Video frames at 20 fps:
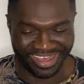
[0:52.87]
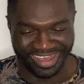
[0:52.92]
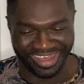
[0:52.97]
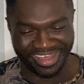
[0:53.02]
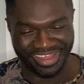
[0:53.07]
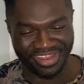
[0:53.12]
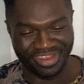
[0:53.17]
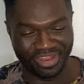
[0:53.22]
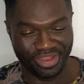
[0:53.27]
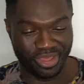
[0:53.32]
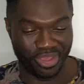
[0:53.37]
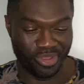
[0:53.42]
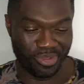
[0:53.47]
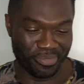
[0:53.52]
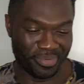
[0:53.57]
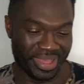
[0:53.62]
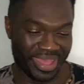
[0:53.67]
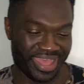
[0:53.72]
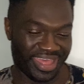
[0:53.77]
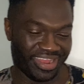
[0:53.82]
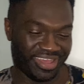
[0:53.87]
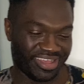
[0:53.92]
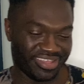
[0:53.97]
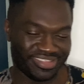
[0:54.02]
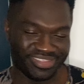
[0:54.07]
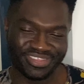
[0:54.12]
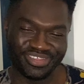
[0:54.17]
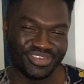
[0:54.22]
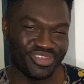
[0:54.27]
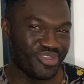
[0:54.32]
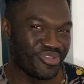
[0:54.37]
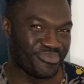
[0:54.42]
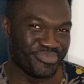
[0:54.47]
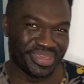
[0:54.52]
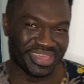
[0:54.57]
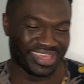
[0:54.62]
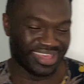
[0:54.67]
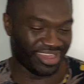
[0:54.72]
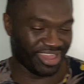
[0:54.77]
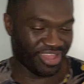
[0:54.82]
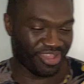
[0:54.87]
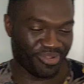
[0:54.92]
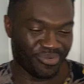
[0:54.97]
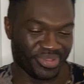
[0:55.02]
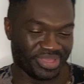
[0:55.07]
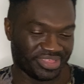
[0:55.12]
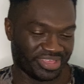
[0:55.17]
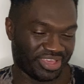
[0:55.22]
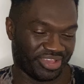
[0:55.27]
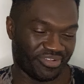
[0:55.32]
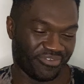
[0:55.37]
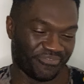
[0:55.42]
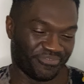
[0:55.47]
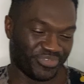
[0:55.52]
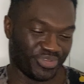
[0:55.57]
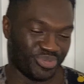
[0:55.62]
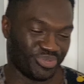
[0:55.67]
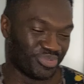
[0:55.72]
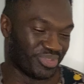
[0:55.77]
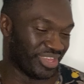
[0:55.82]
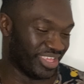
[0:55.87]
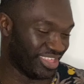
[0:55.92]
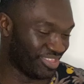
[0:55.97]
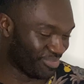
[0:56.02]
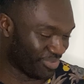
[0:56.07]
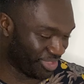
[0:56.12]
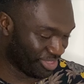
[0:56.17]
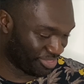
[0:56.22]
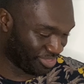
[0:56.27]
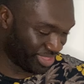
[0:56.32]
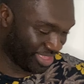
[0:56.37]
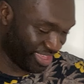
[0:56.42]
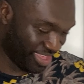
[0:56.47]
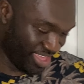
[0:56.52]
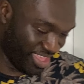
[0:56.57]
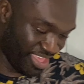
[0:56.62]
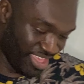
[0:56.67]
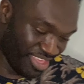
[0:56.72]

I don't know, man. You know me, I always get confused with these ones, yeah?